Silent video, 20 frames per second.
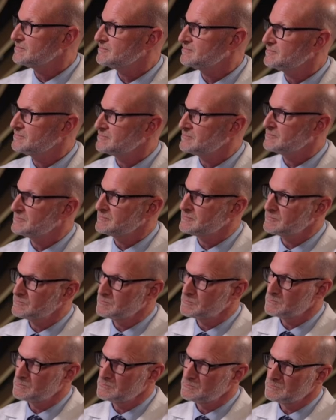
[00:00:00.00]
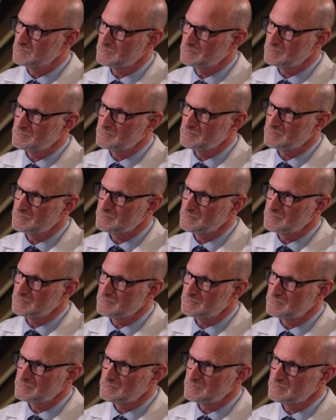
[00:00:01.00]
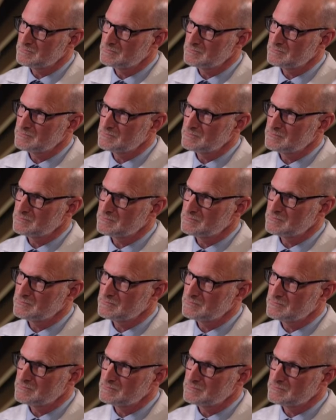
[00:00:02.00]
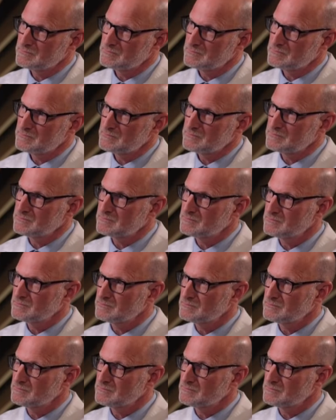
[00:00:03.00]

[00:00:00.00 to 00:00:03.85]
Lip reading: No words are spoken by the person on screen.